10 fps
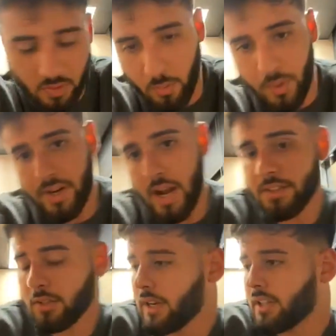we're
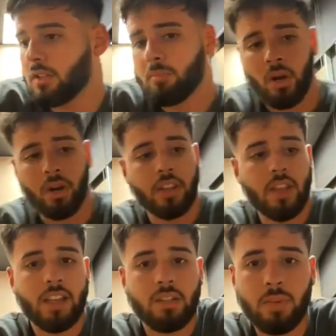not directly part of
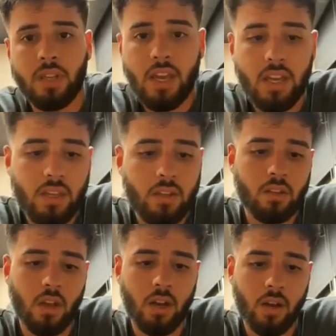the SBA,
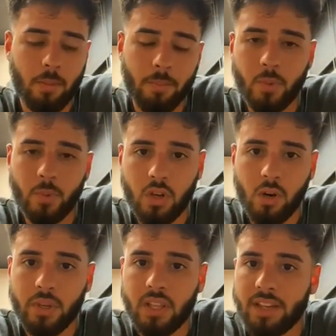nor
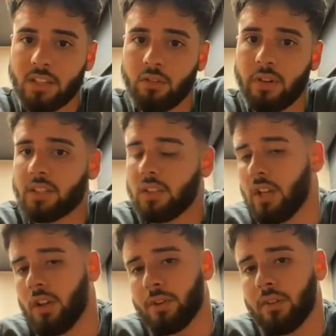are we like
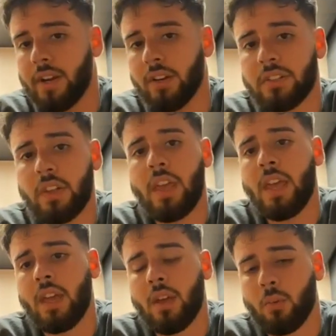directly underwriters.
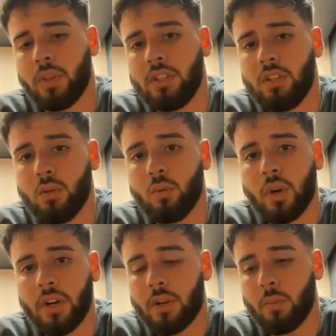We do
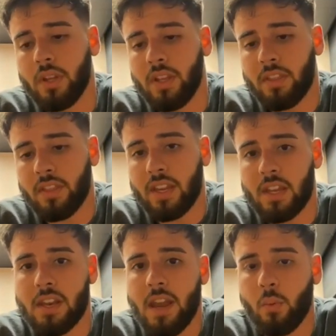work with like
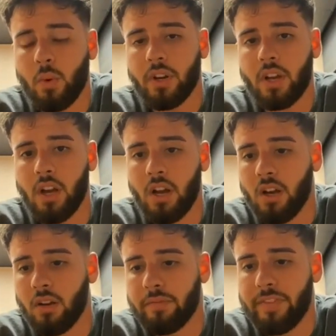a network
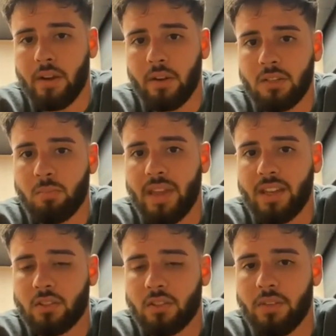of various
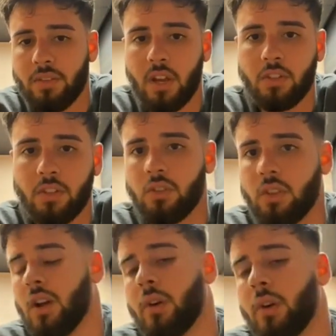banks around the country,
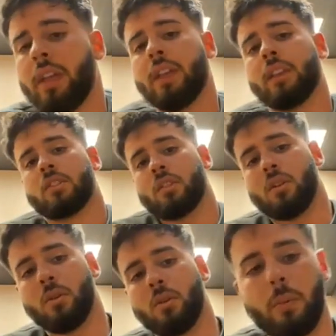though.
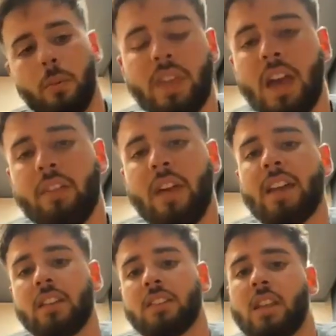So we have
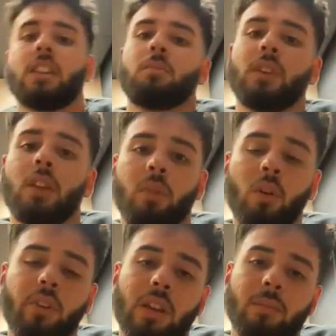access to SBA
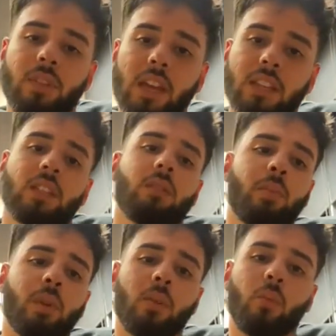programs, yes,
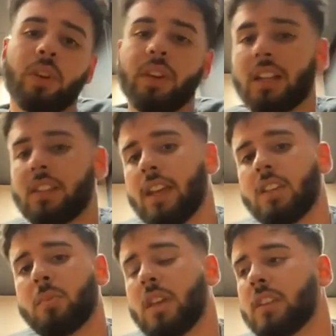but we're not the
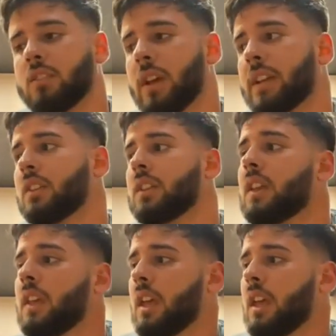SBA directly.